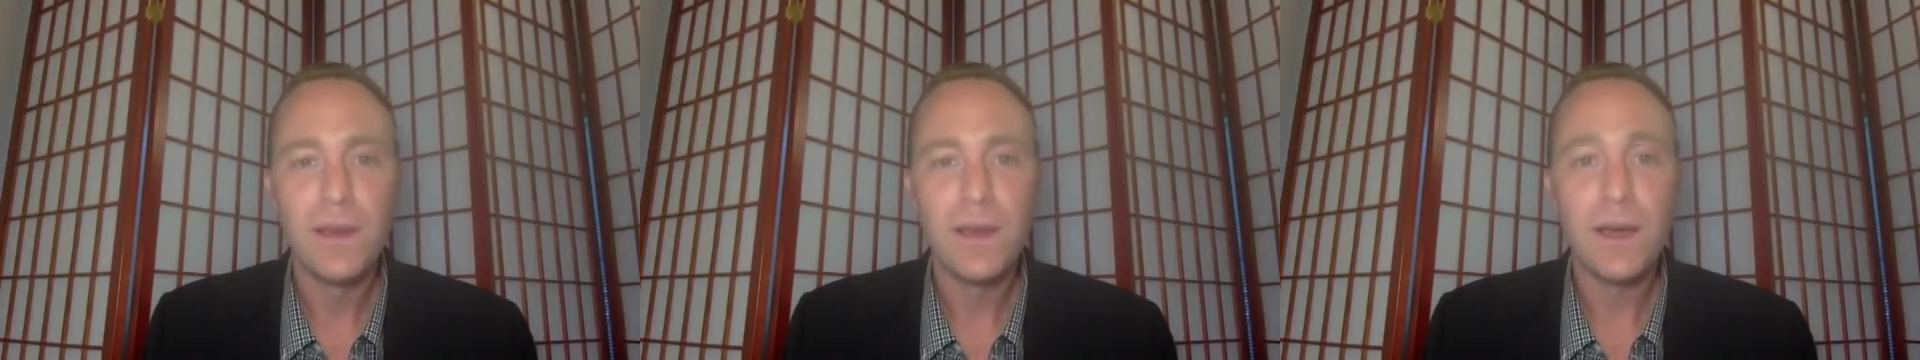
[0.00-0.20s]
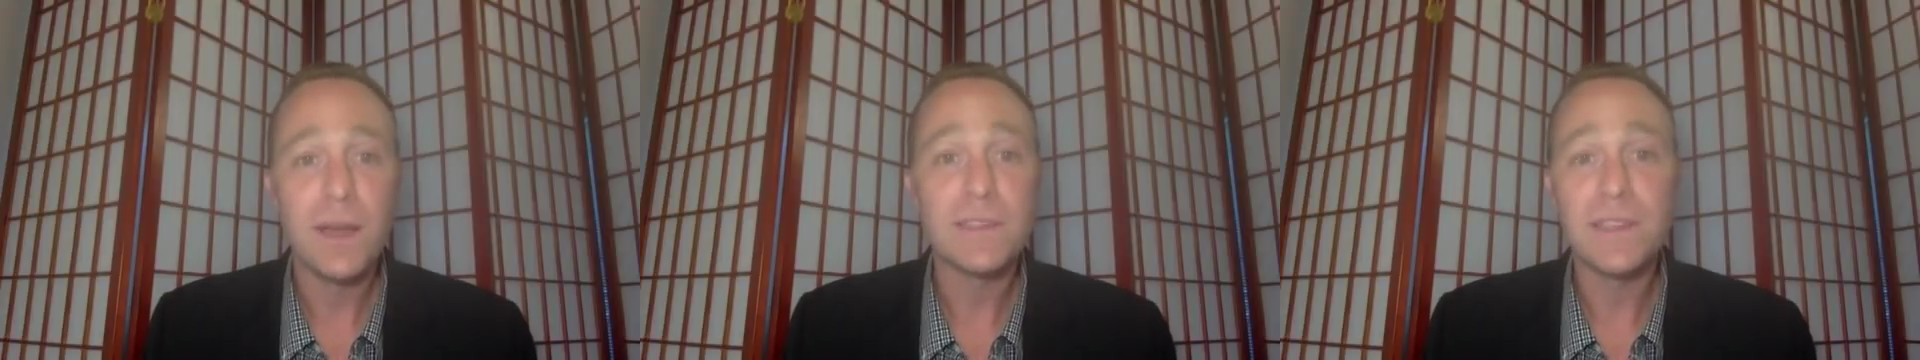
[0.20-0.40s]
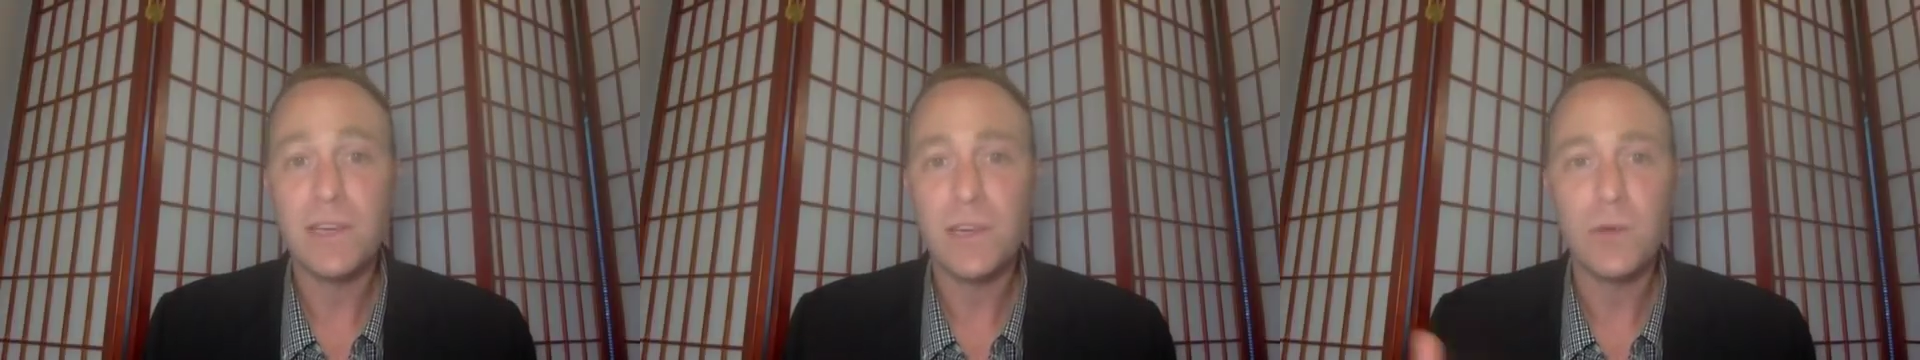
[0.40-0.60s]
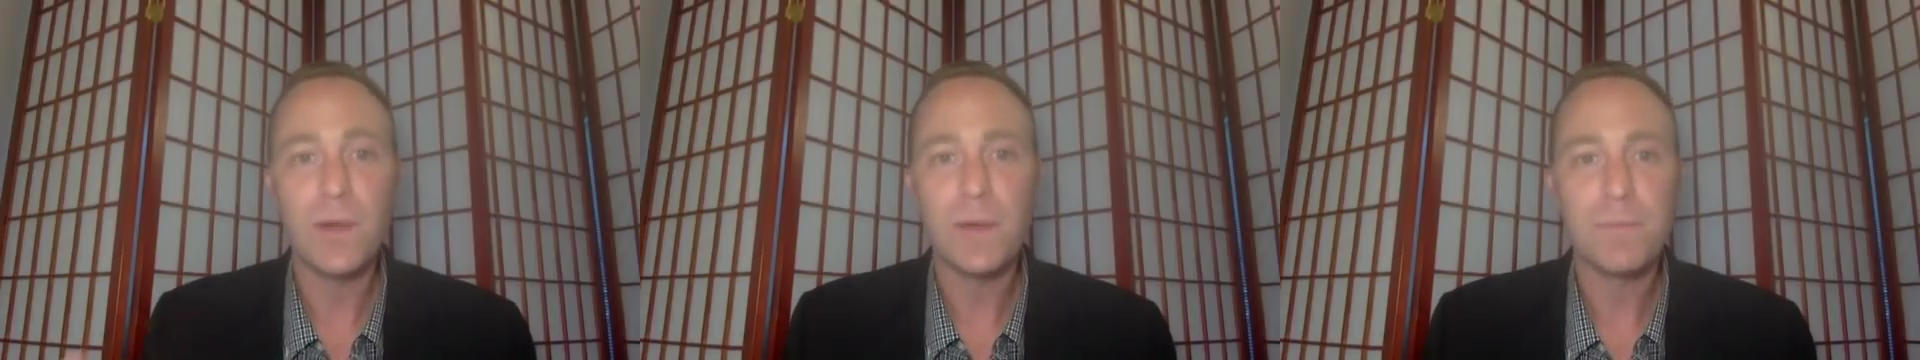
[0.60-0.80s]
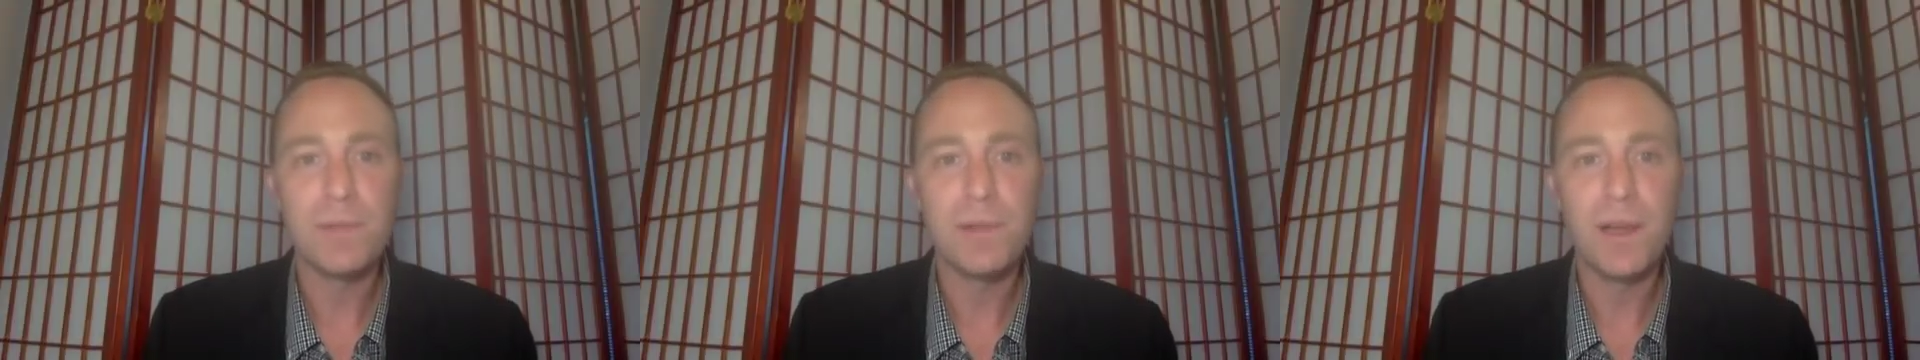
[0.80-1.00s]
As a
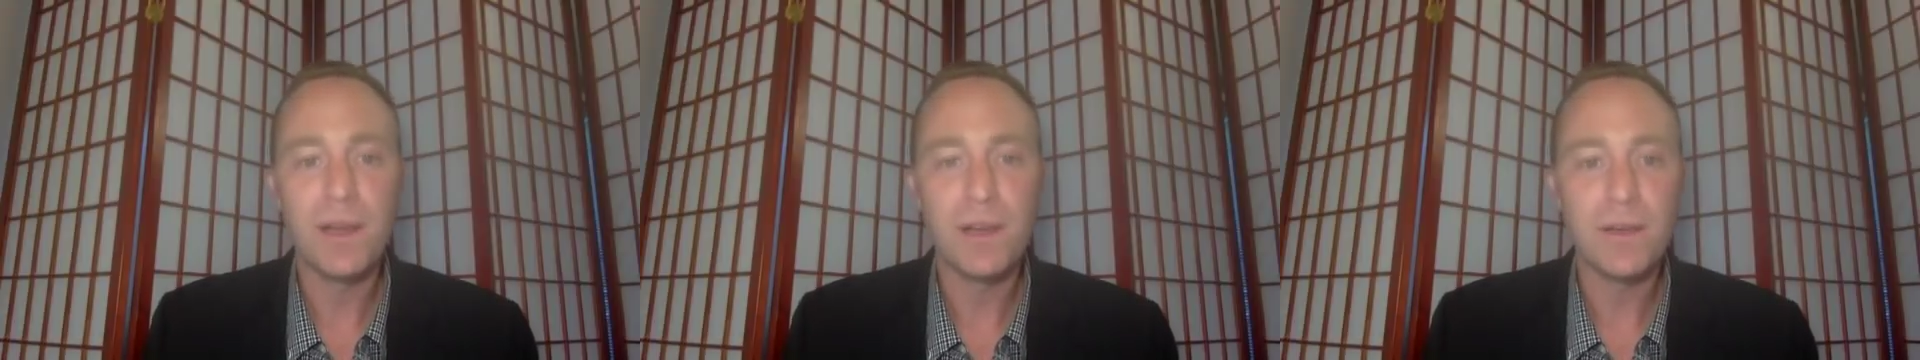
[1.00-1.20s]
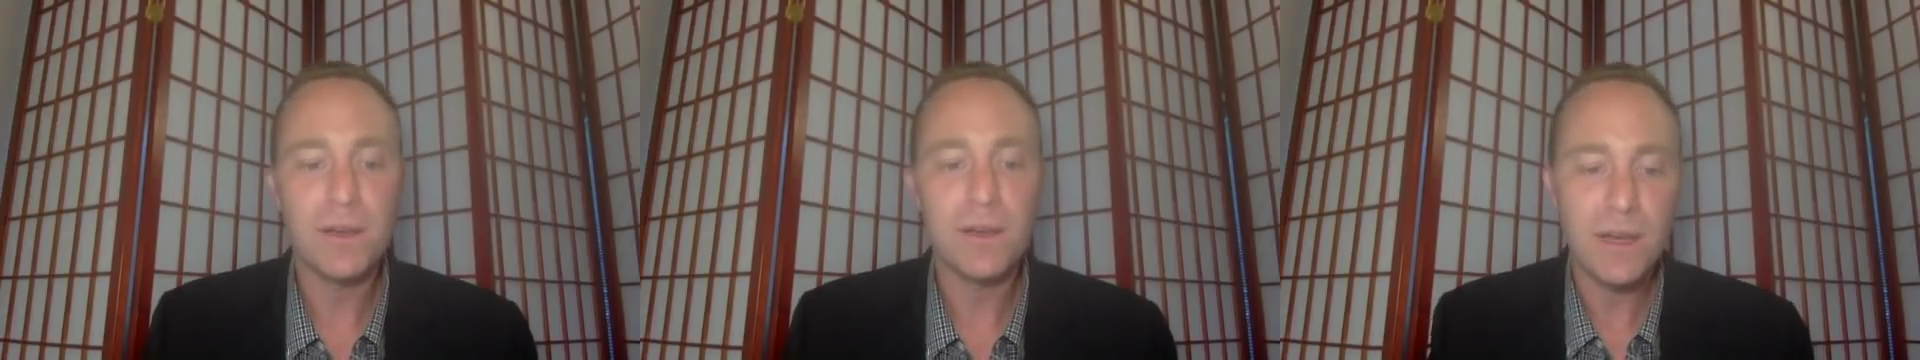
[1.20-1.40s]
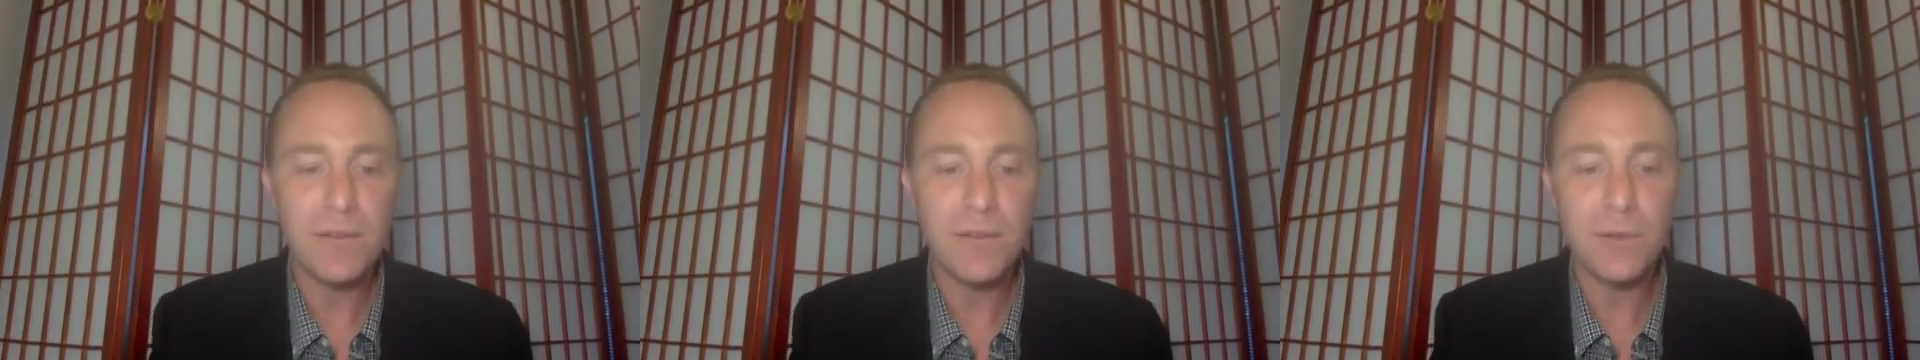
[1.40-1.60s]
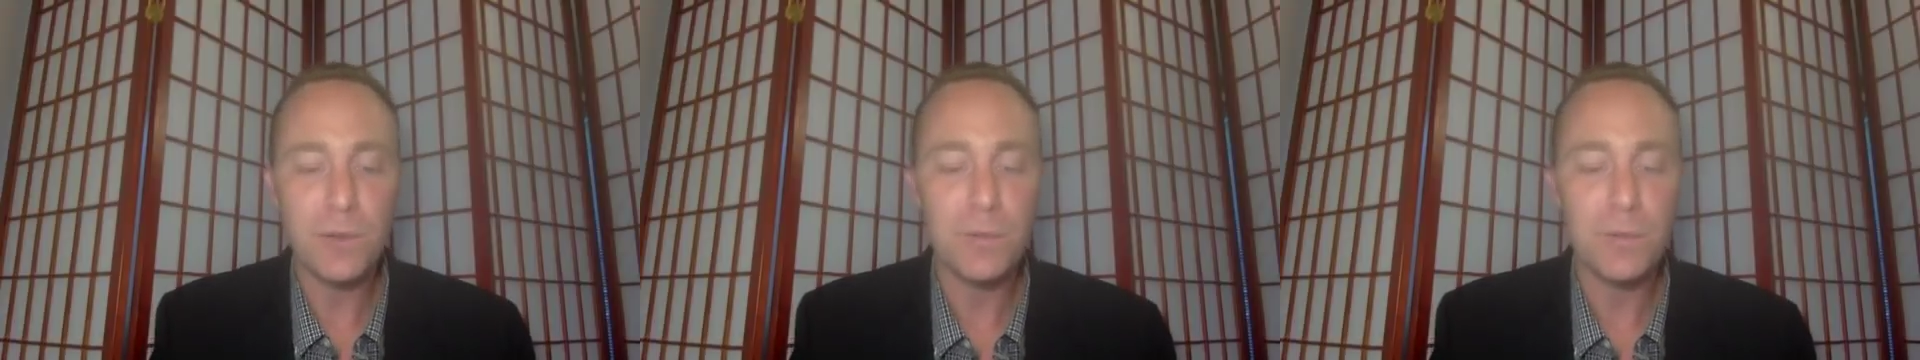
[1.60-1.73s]
quick plug, if you